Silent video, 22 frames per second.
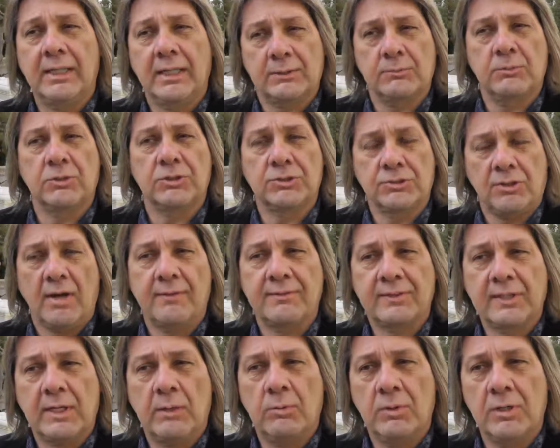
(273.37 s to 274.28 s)
That's what
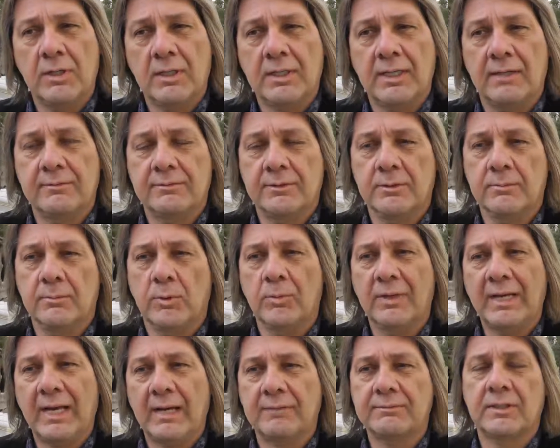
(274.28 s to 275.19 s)
drives our work effort. But
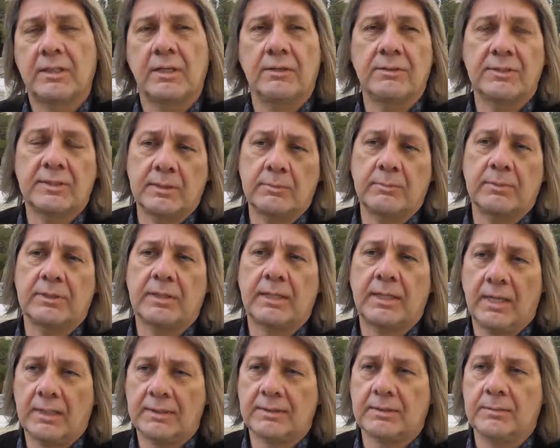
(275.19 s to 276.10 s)
we have to go sit with the
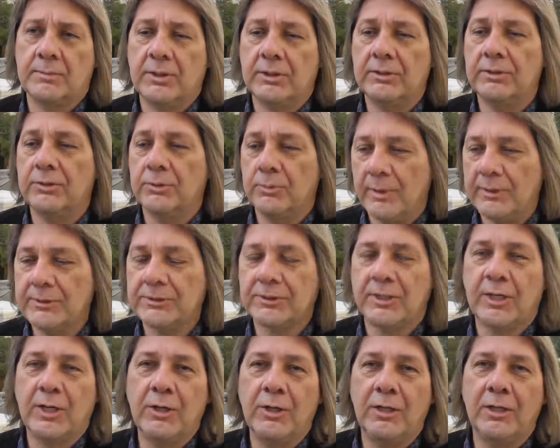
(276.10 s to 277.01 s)
customer, and you were
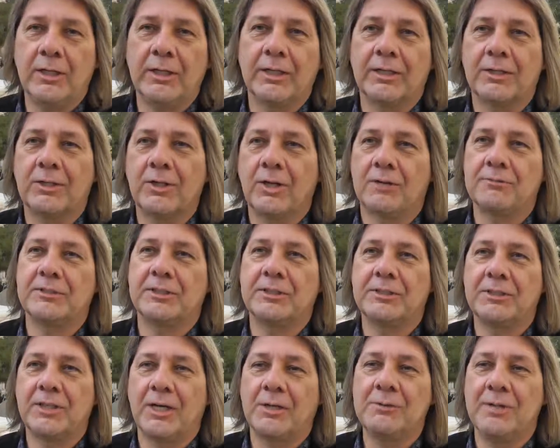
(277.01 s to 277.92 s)
mentioning earlier coffee
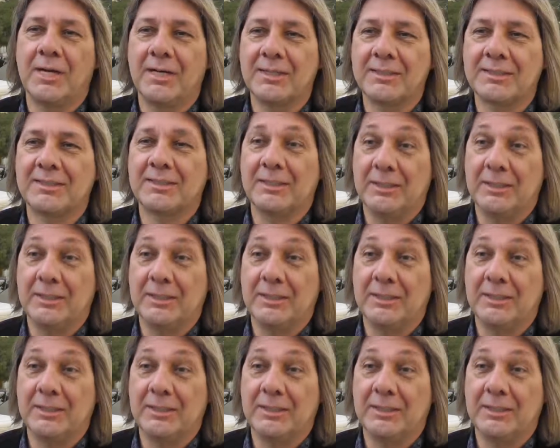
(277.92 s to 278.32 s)
and donuts.